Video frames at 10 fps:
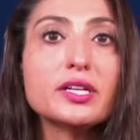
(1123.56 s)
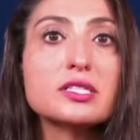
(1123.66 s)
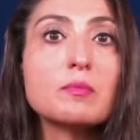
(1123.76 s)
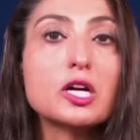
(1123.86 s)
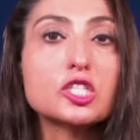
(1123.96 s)
to
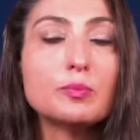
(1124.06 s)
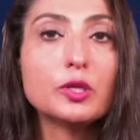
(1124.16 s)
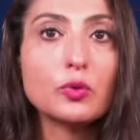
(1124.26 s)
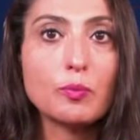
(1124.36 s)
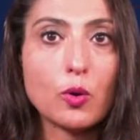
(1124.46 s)
multiple
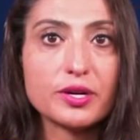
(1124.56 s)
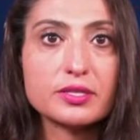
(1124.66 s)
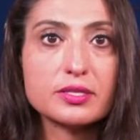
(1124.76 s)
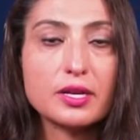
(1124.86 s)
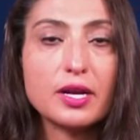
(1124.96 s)

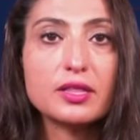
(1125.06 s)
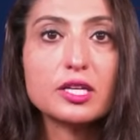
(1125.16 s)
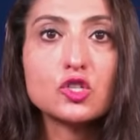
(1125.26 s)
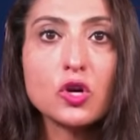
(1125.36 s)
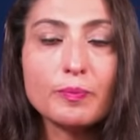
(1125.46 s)
reports, the
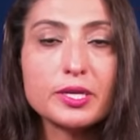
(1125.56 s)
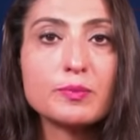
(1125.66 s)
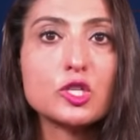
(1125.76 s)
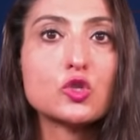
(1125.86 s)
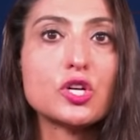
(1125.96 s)
Trump
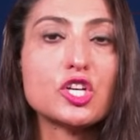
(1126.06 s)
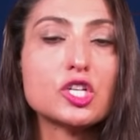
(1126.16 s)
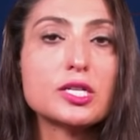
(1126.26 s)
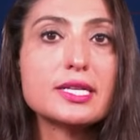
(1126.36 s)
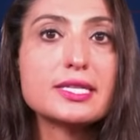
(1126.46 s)
administration
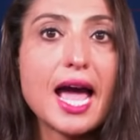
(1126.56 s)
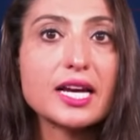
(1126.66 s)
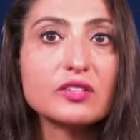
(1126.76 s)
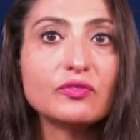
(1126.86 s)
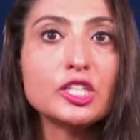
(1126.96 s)
is
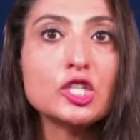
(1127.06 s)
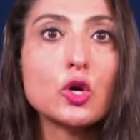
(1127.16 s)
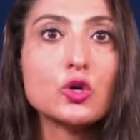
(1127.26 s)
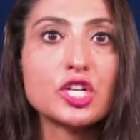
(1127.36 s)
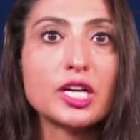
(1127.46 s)
actively
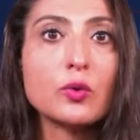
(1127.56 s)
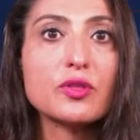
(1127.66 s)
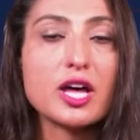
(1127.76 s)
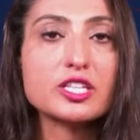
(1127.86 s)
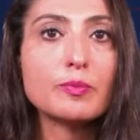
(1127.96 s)
negotiating with
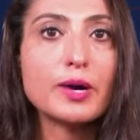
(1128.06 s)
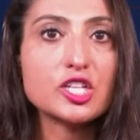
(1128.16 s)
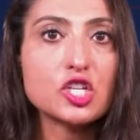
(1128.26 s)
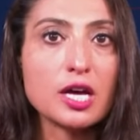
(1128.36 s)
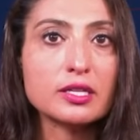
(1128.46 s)

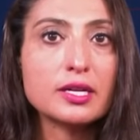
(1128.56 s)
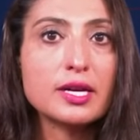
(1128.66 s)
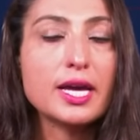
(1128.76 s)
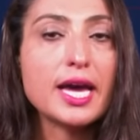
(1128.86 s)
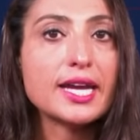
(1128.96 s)
Azerbaijan and